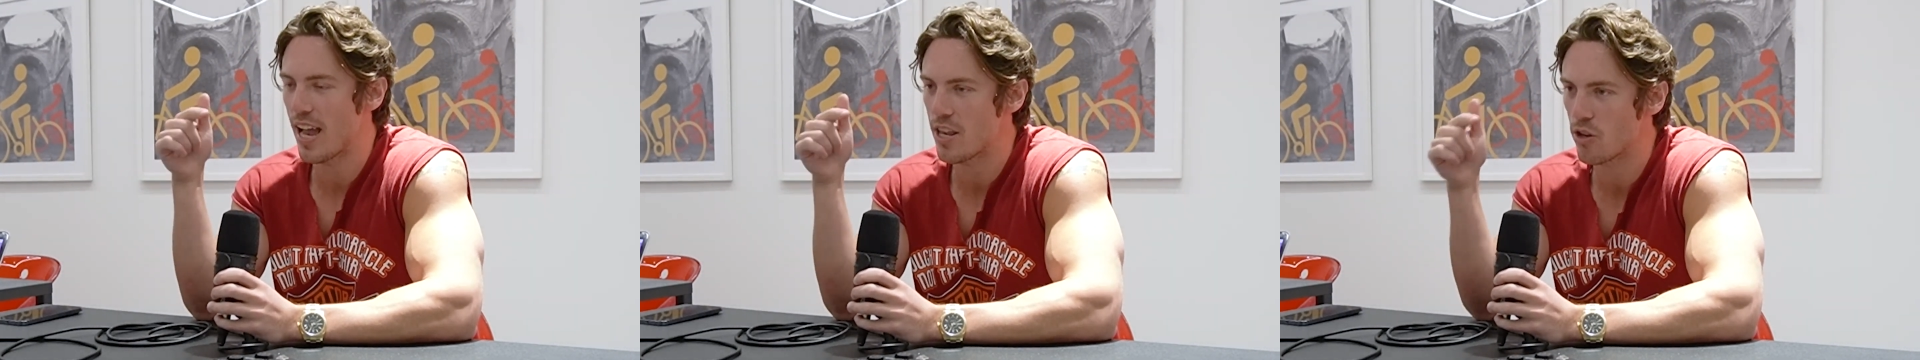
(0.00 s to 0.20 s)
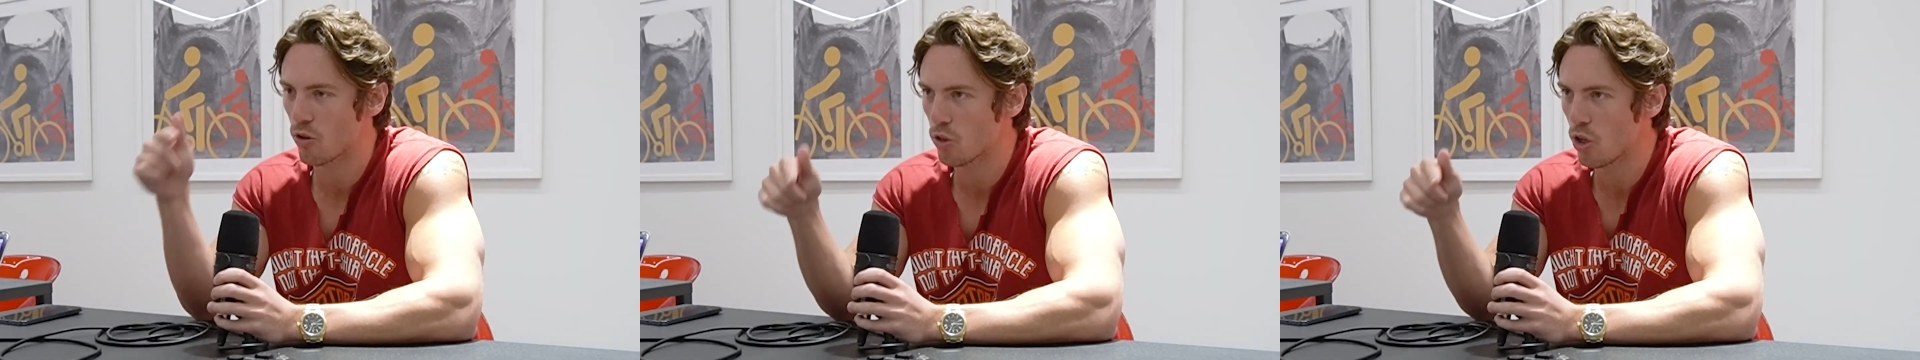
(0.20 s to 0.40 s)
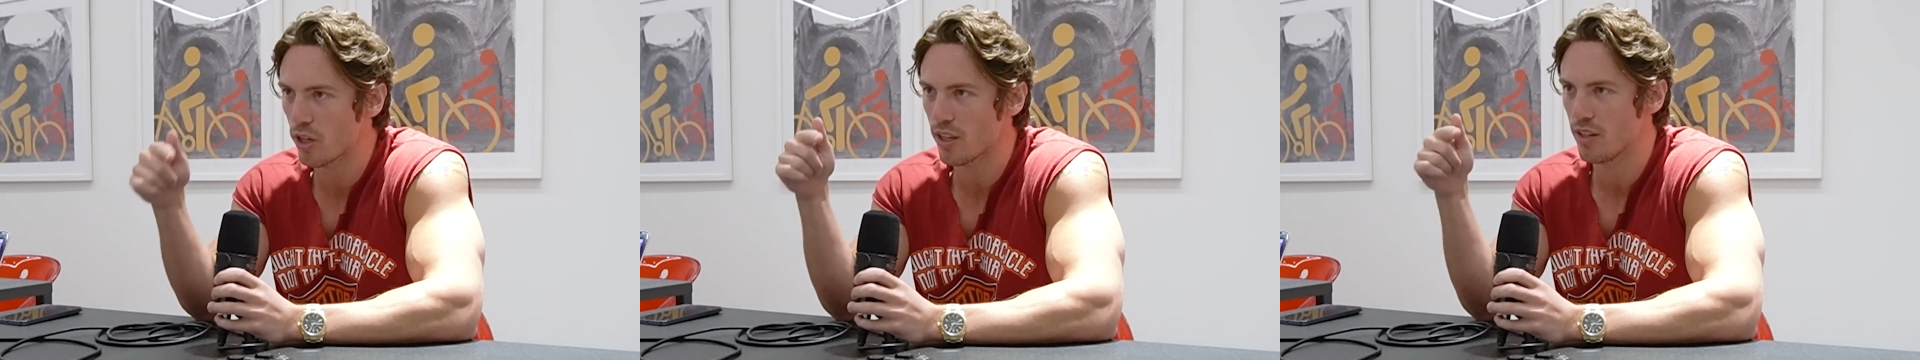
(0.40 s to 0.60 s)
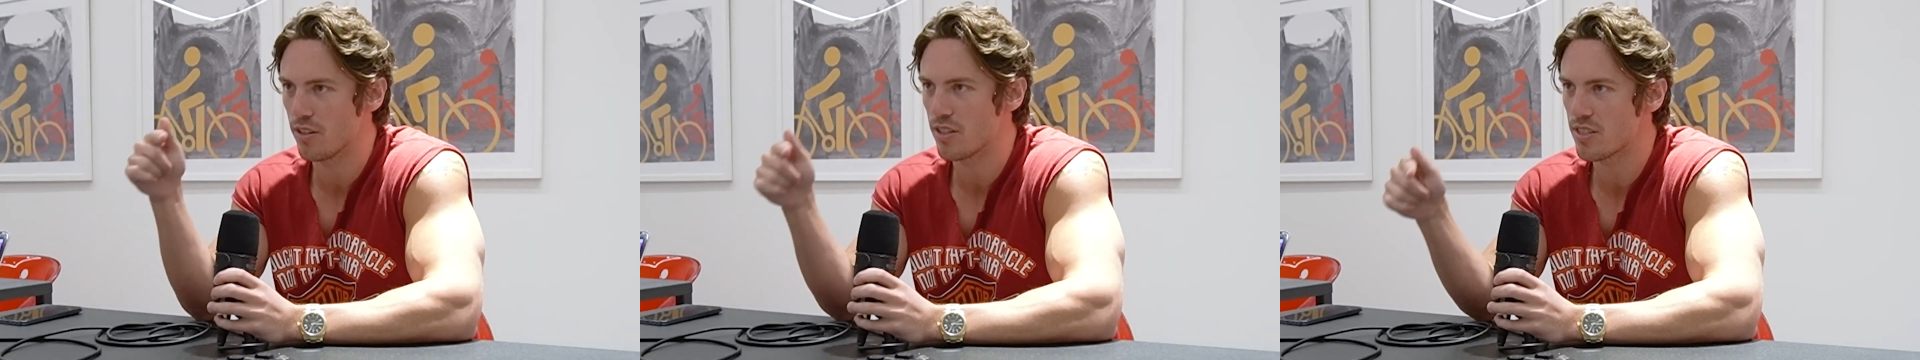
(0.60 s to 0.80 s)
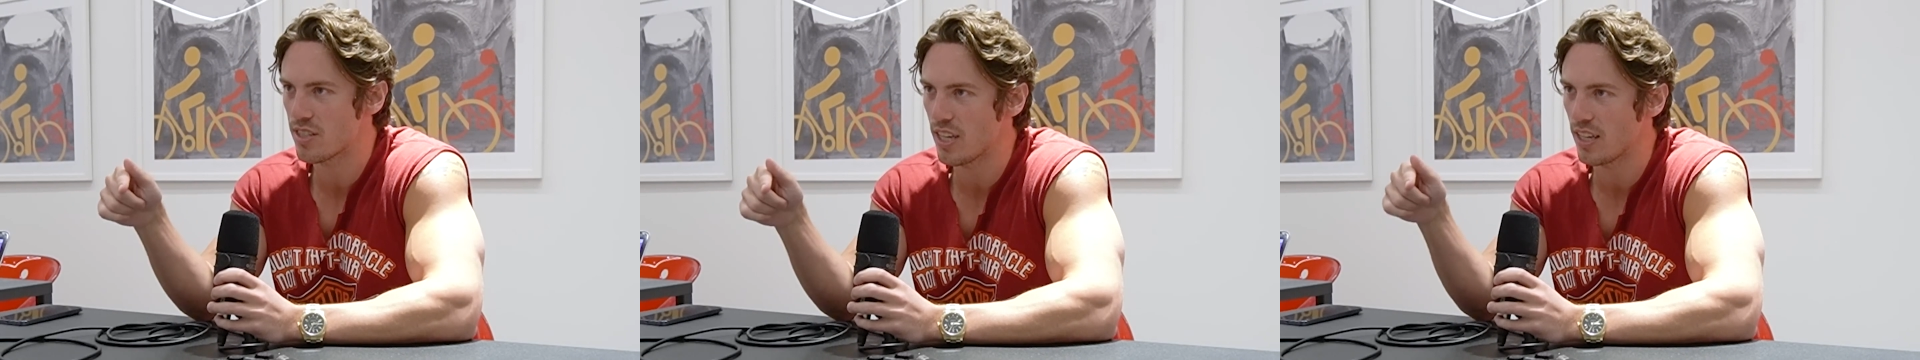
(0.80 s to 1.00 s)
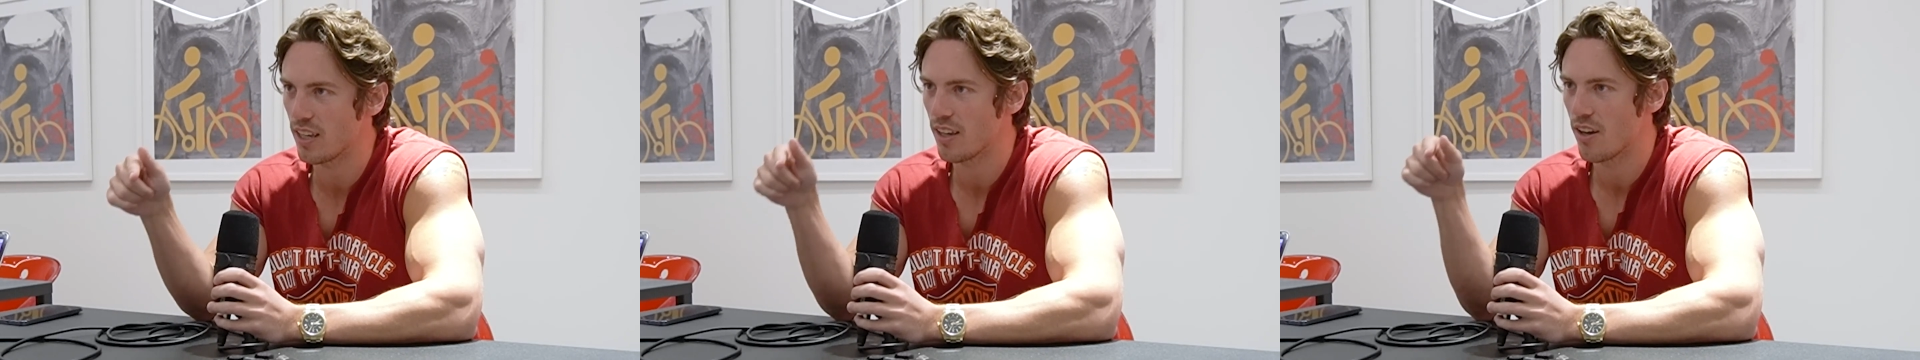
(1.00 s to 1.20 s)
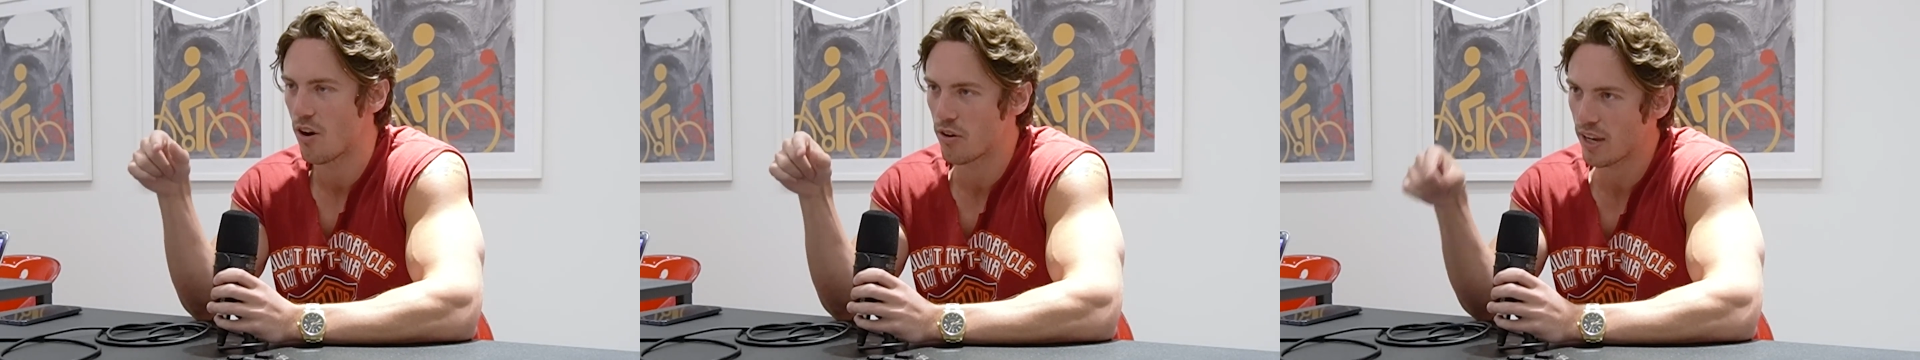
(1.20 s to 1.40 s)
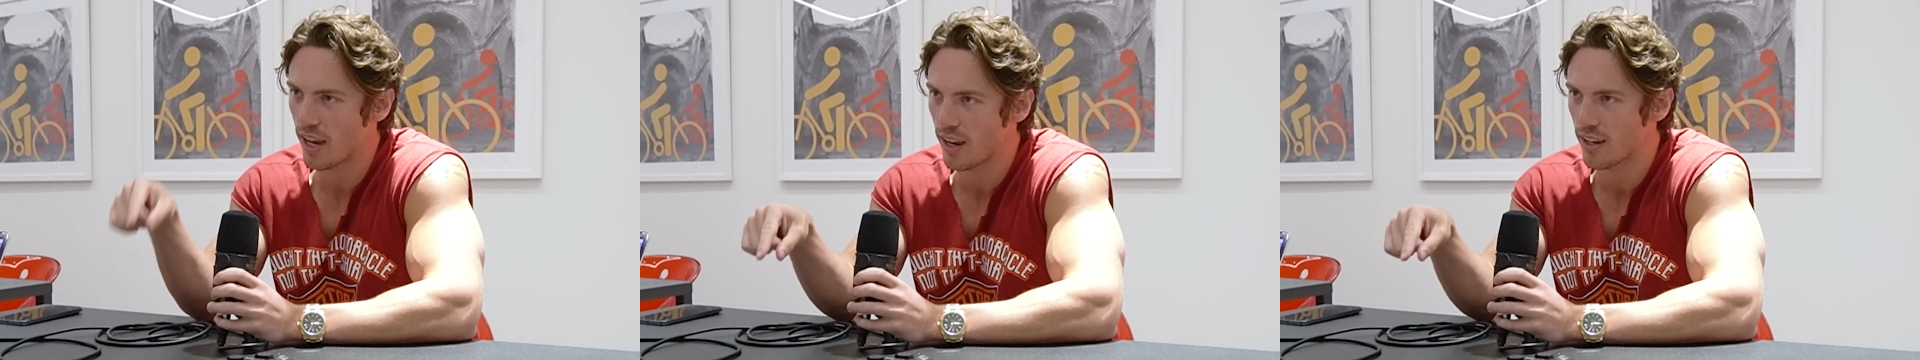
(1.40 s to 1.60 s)
and you're looking to see,
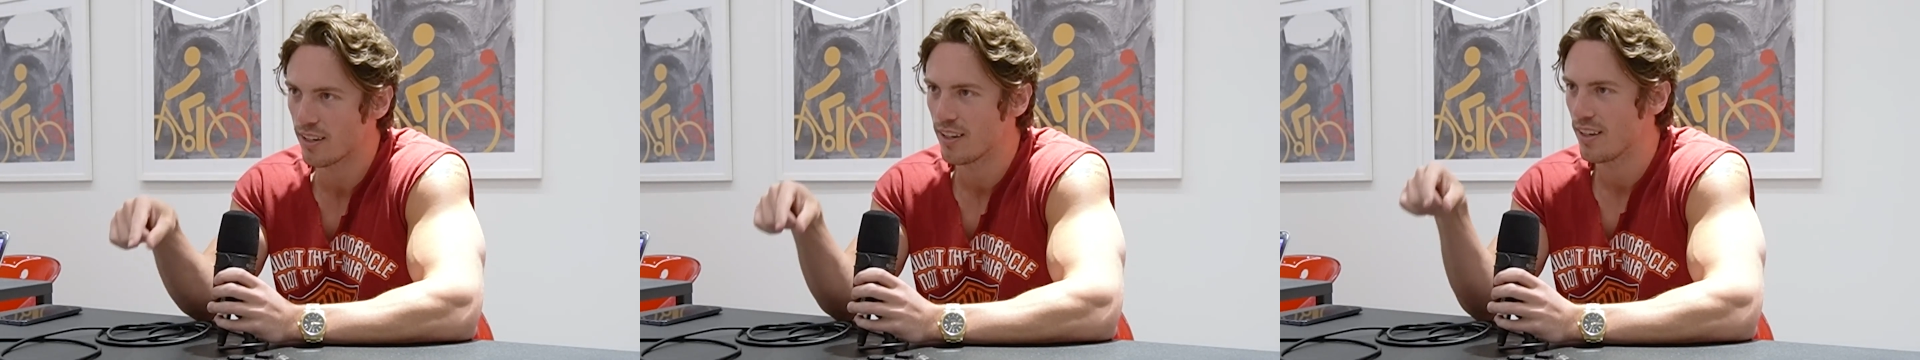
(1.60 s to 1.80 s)
okay,